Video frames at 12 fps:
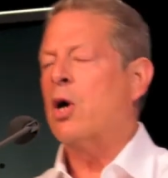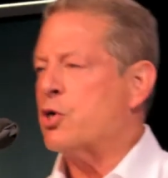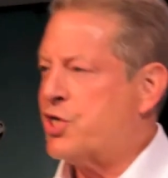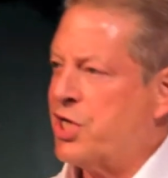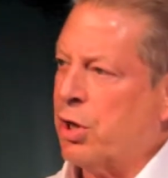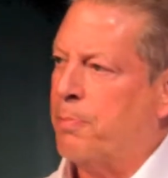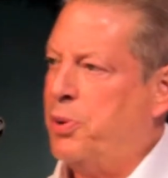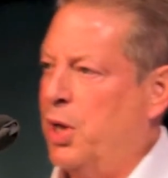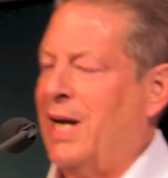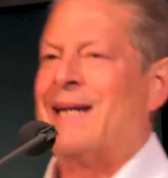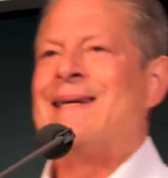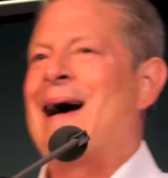are still
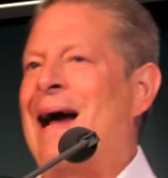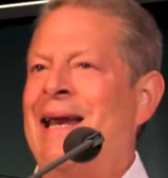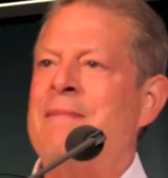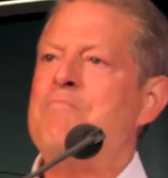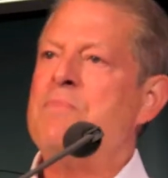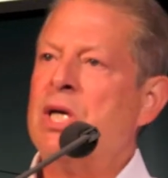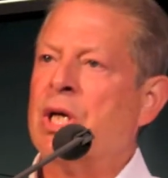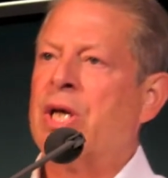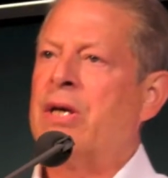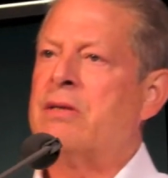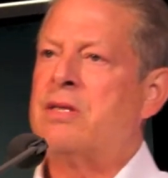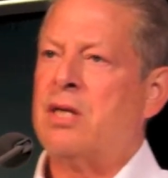putting 90
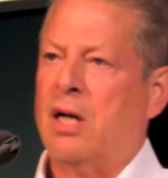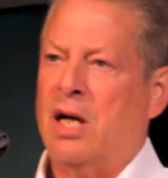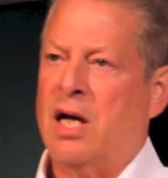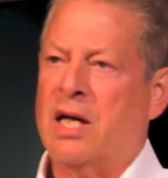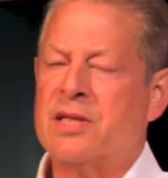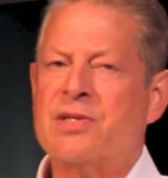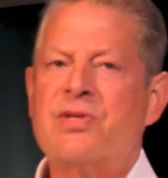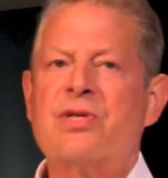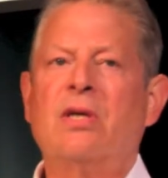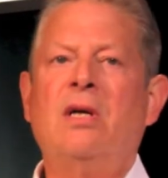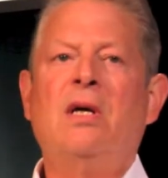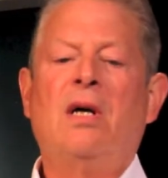million
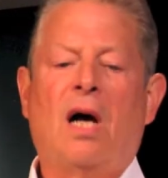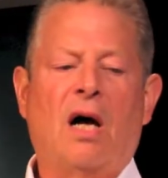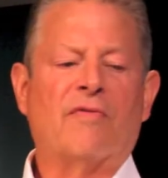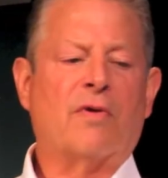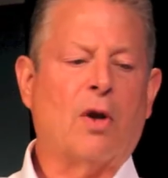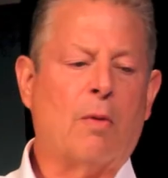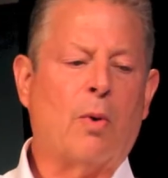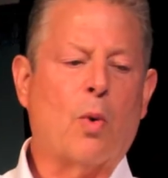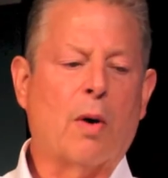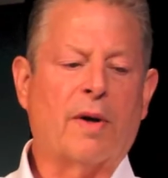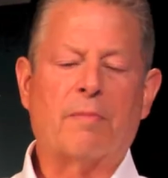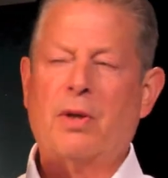tons of global
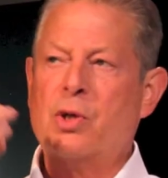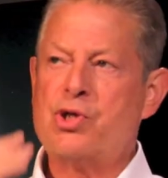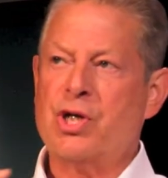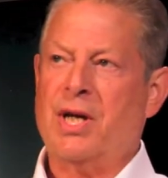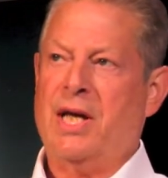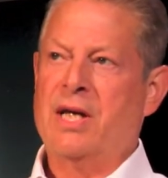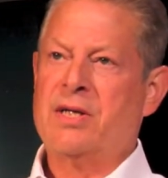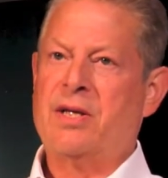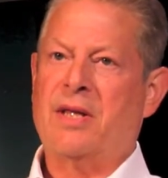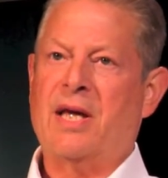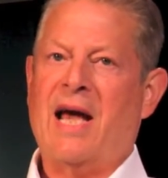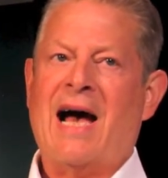warming pollution
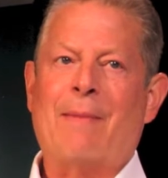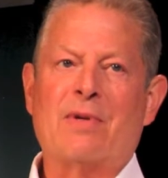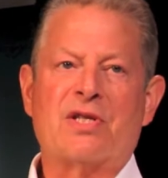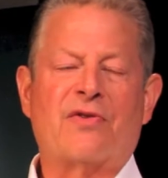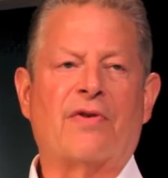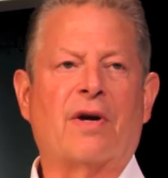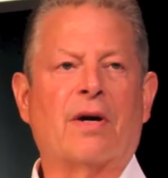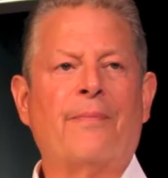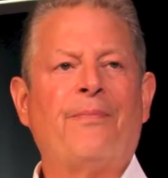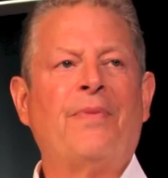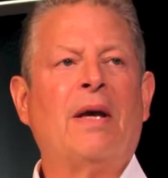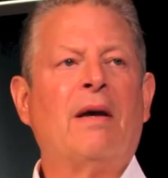into the
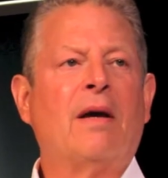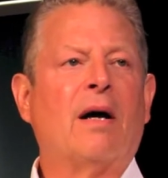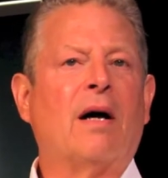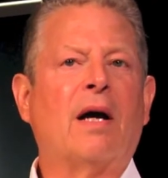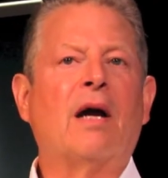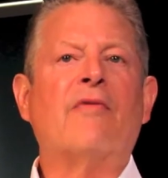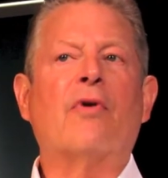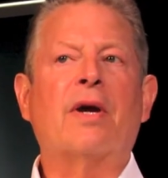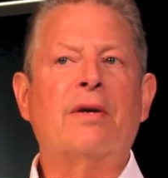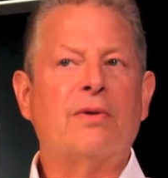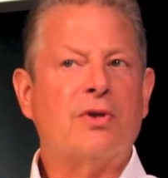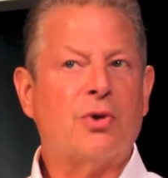atmosphere uh,
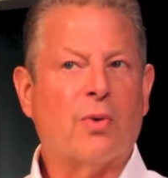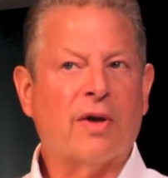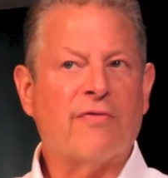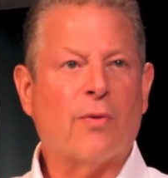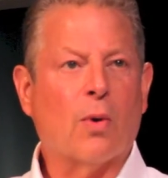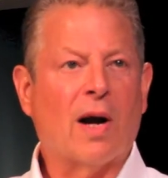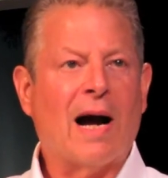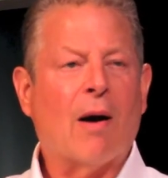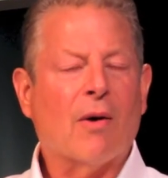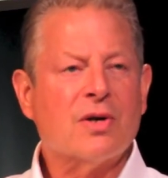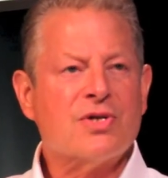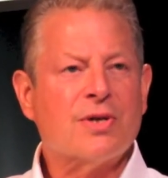every 24
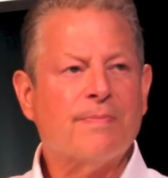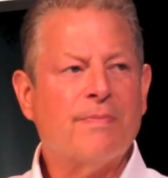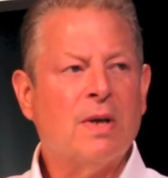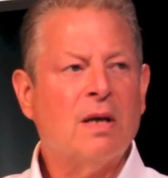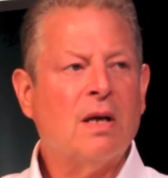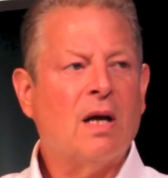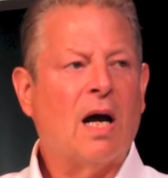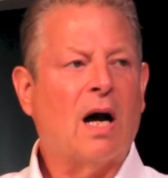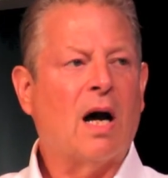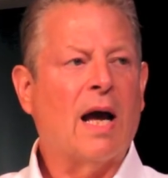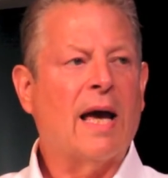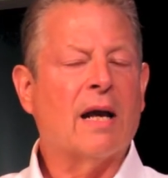hours.
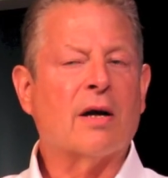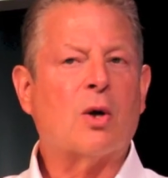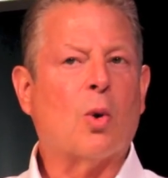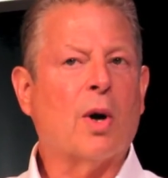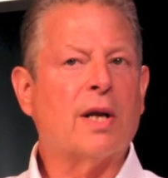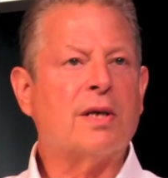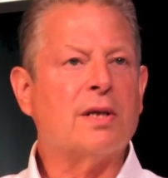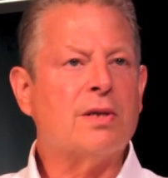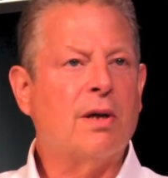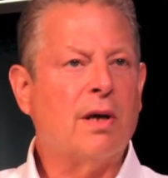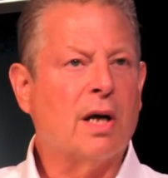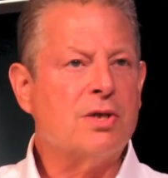Uh, and according
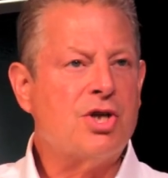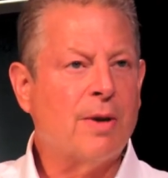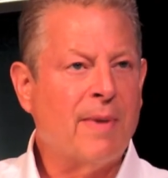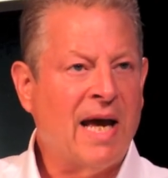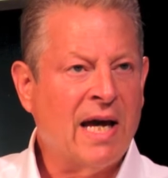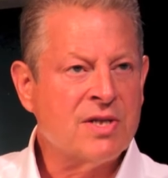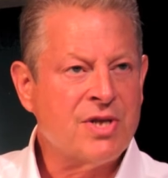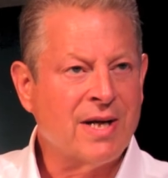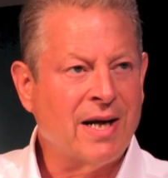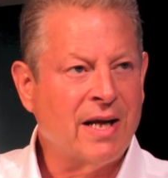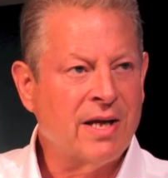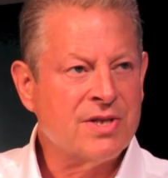to uh, Jim
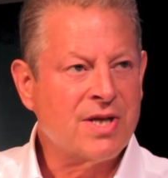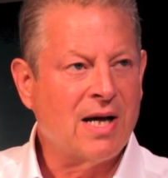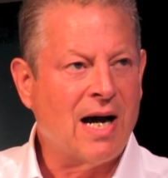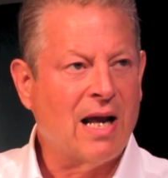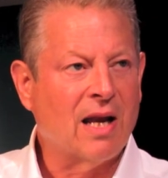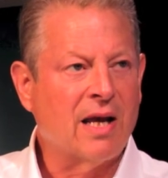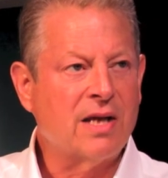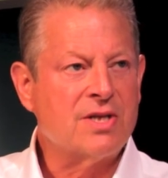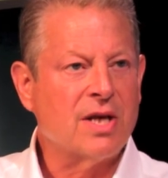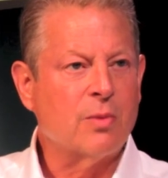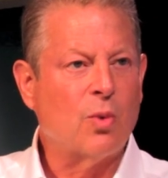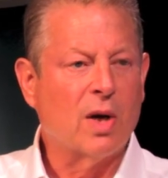Hansen and his
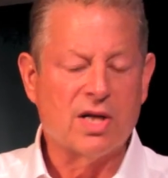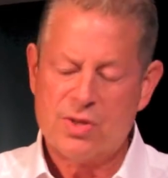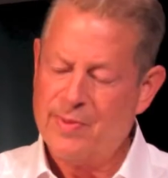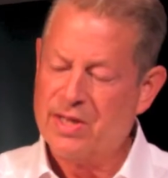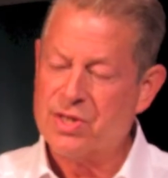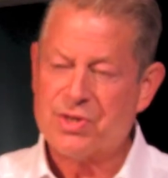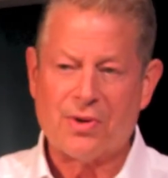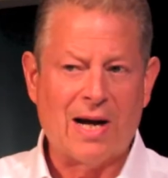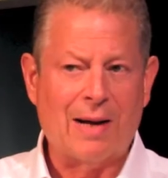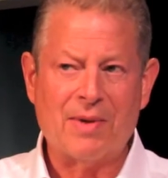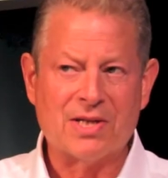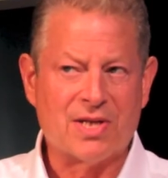colleagues, and what has been
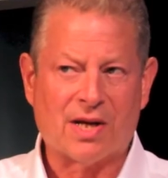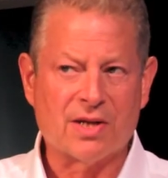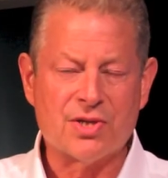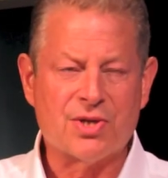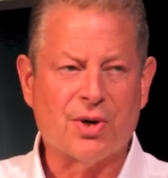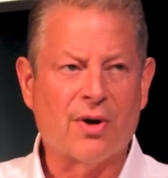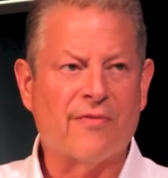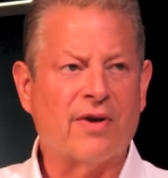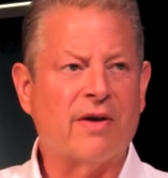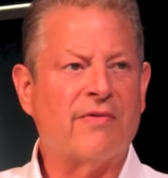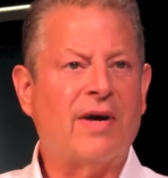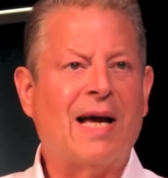described as a
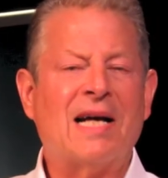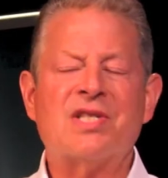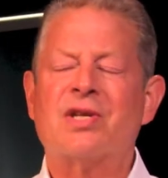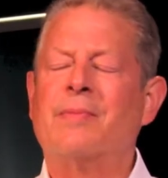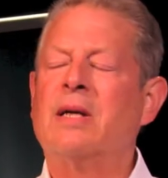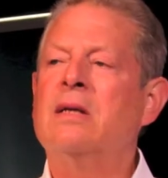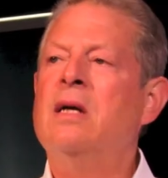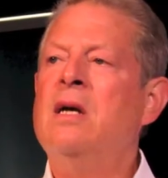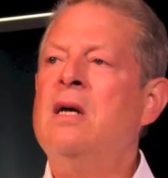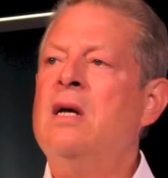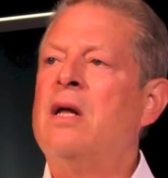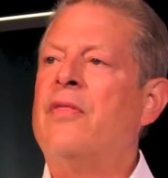conservative estimate,
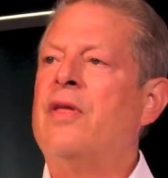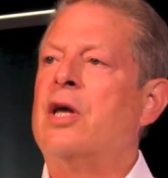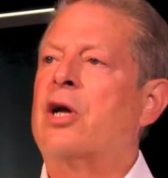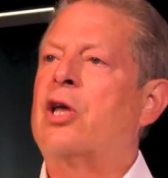the